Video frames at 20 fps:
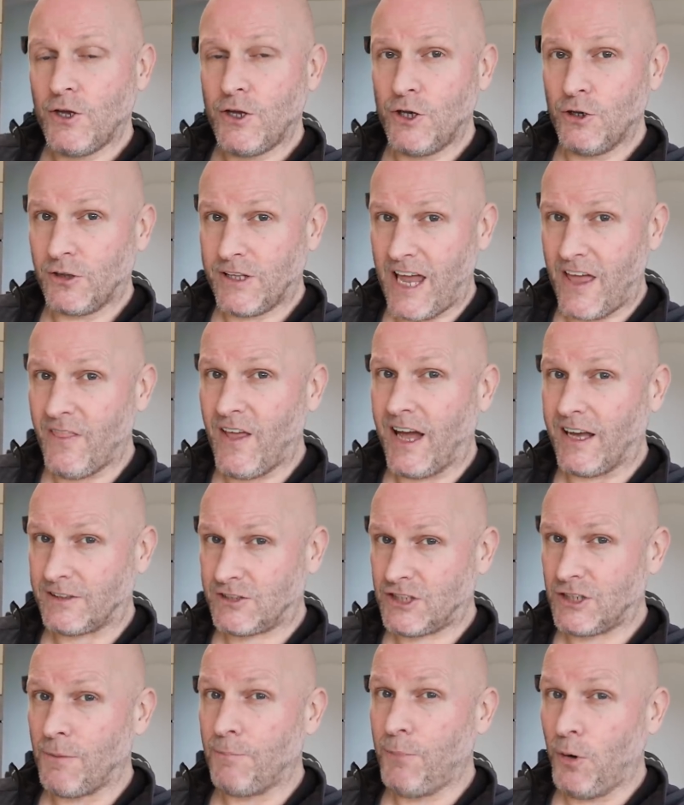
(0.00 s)
you'll get
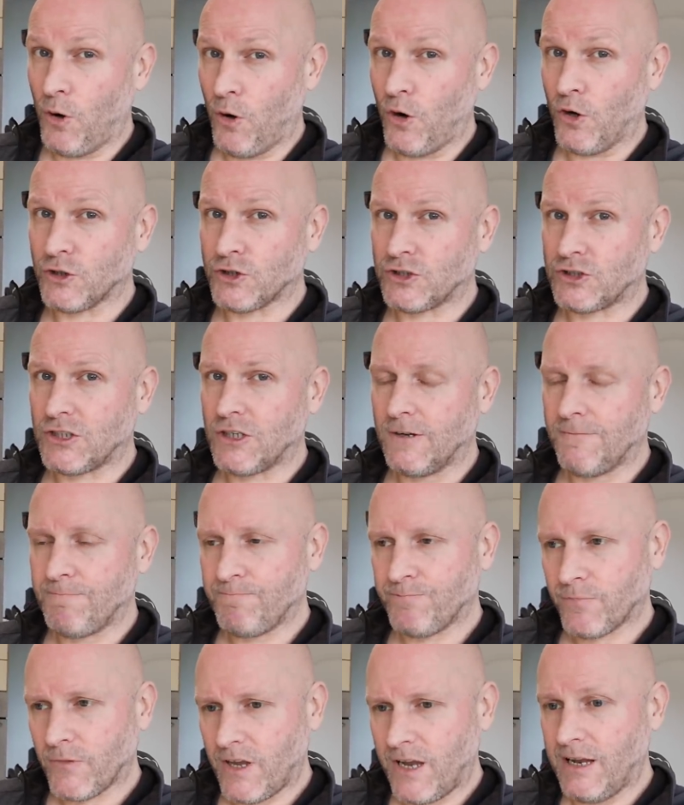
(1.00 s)
that post
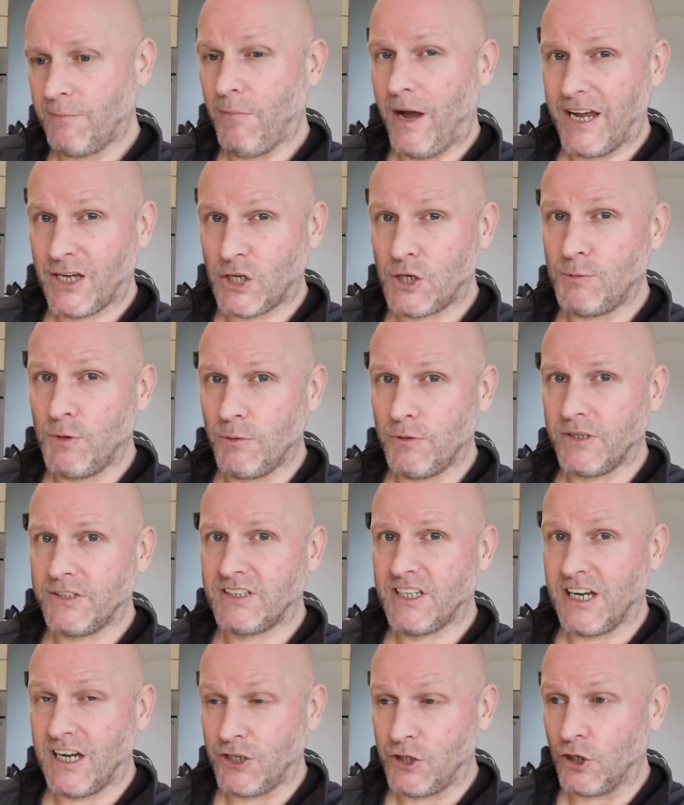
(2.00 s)
in my
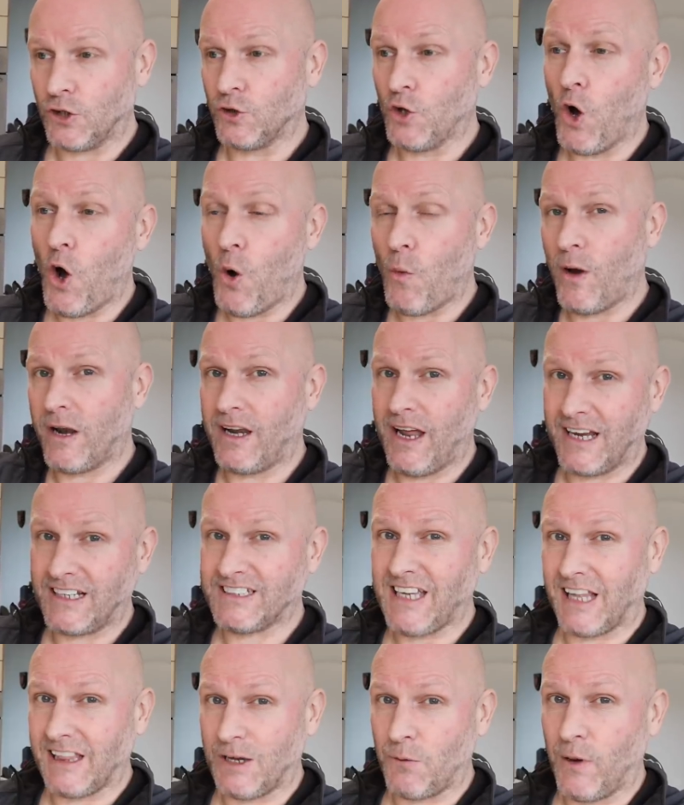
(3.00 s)
community and you'll know
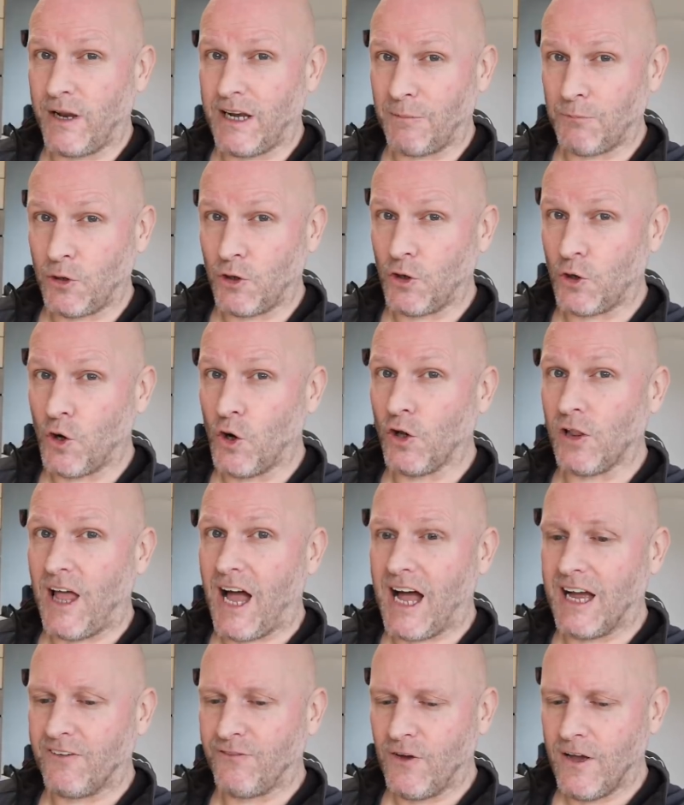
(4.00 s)
exactly when I'm going to go
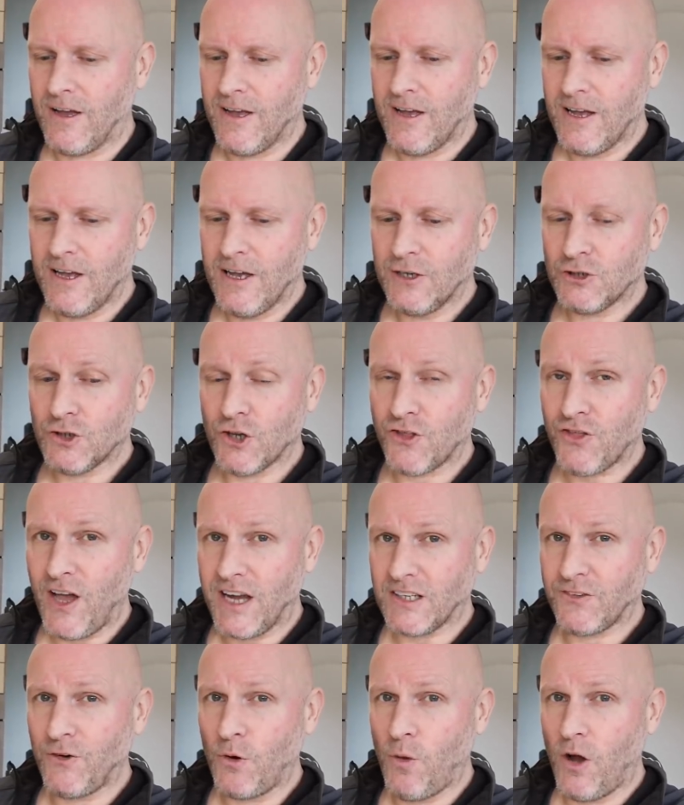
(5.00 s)
live. So
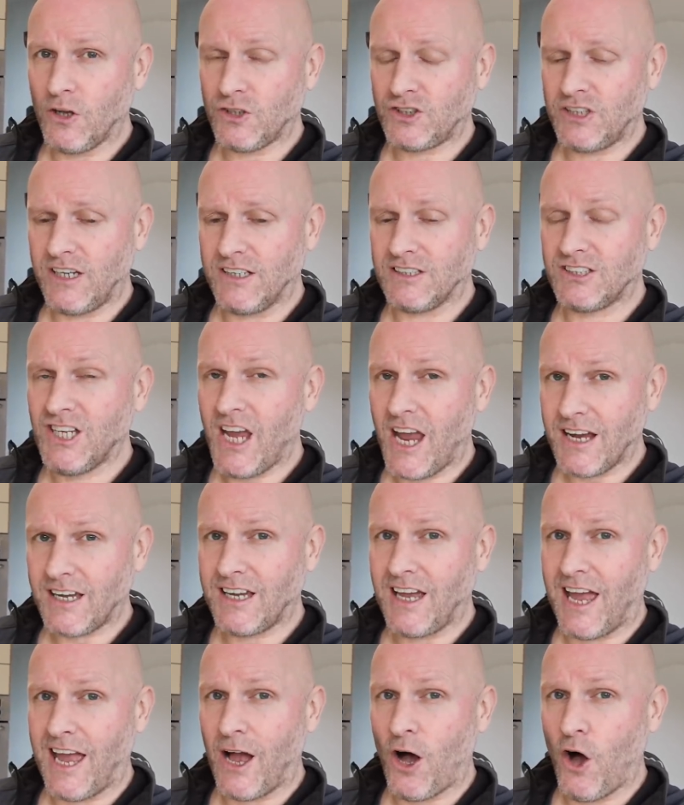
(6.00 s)
thanks for watching. Take
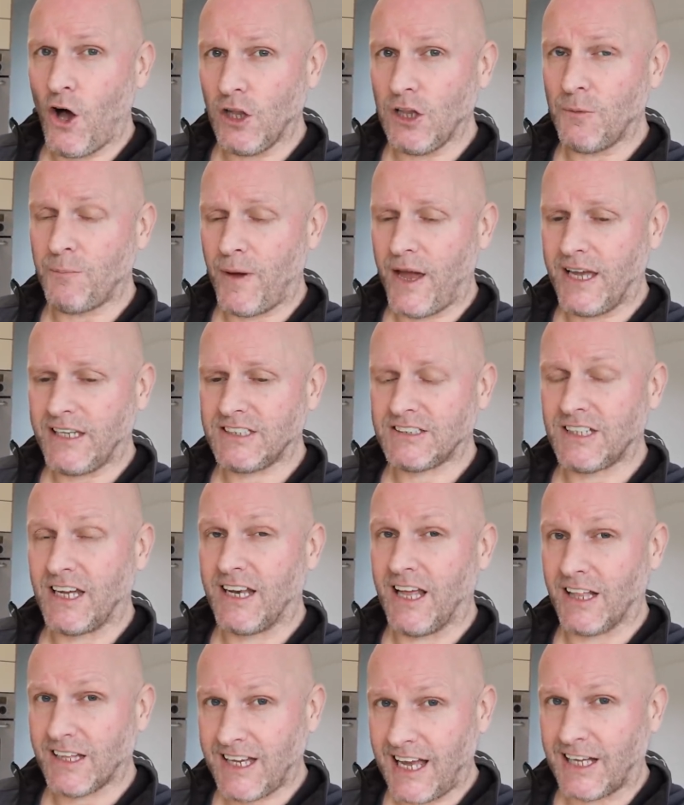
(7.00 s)
care. All the best.
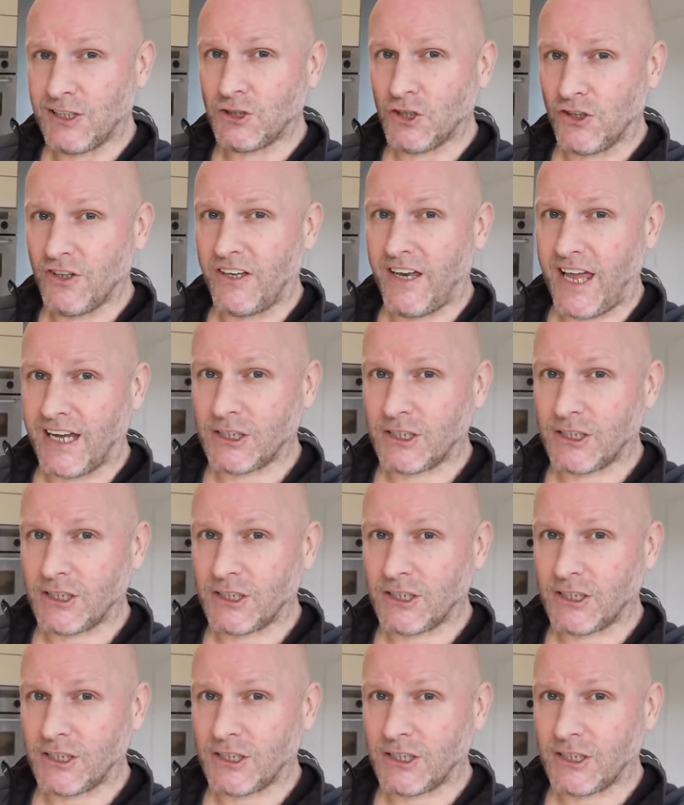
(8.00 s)
And I'll catch you on the